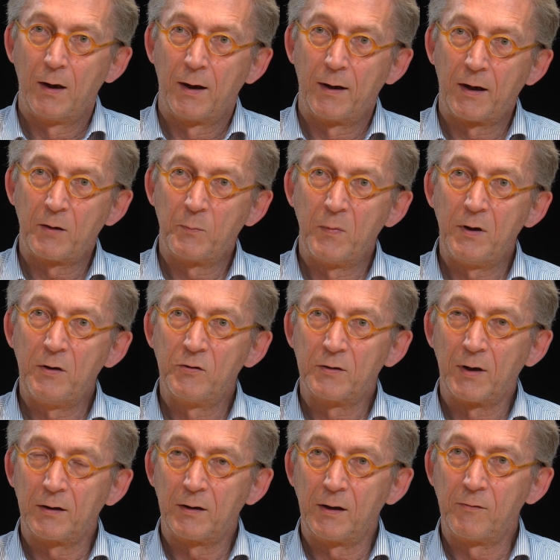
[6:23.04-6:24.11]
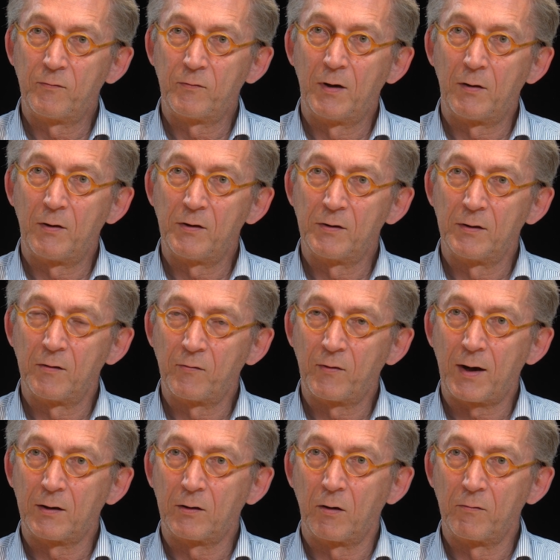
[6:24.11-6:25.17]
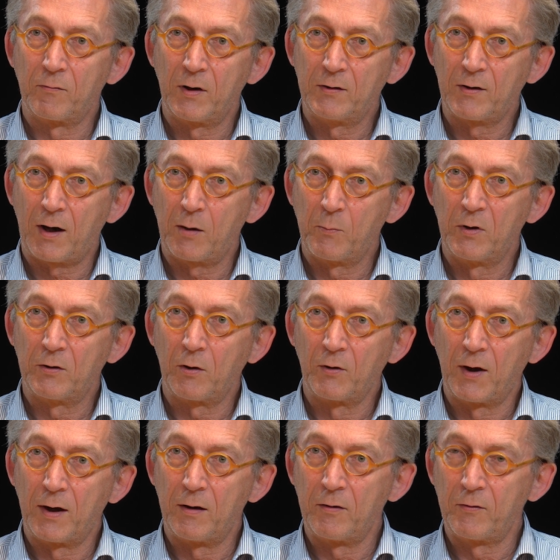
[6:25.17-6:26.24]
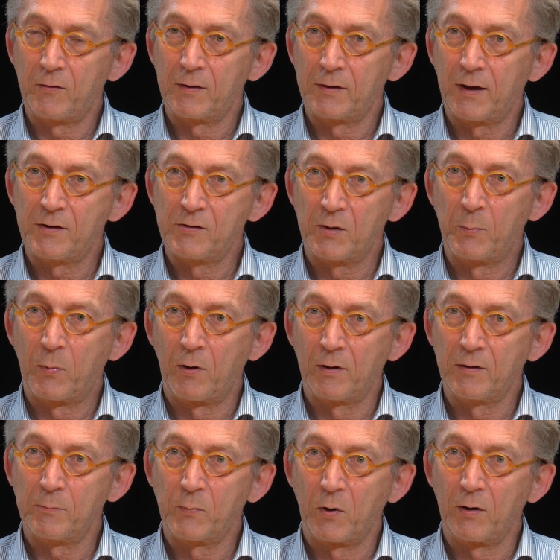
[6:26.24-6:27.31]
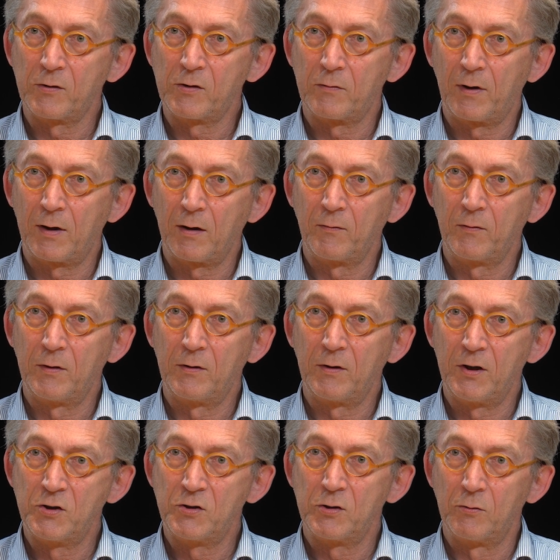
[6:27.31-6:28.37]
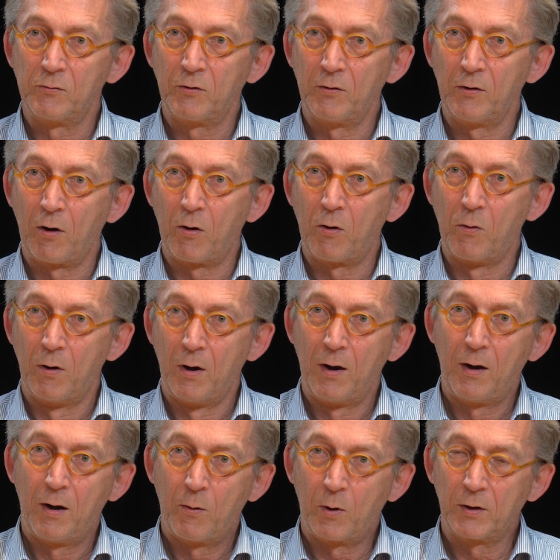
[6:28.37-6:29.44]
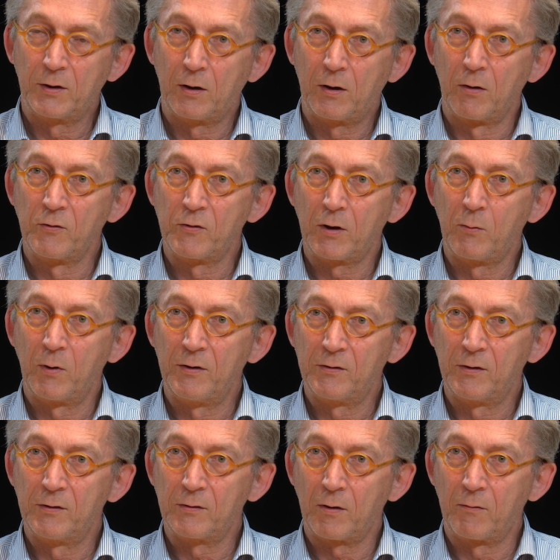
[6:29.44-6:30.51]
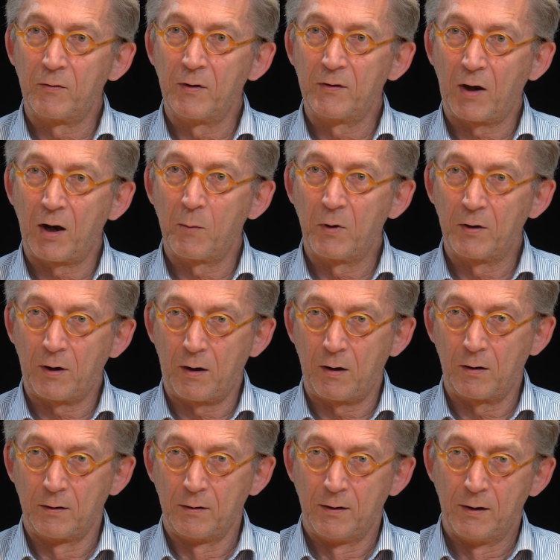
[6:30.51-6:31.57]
And that means that if there is an effect of retirement on health, that's a policy relevant issue to know what the consequences of retirement are.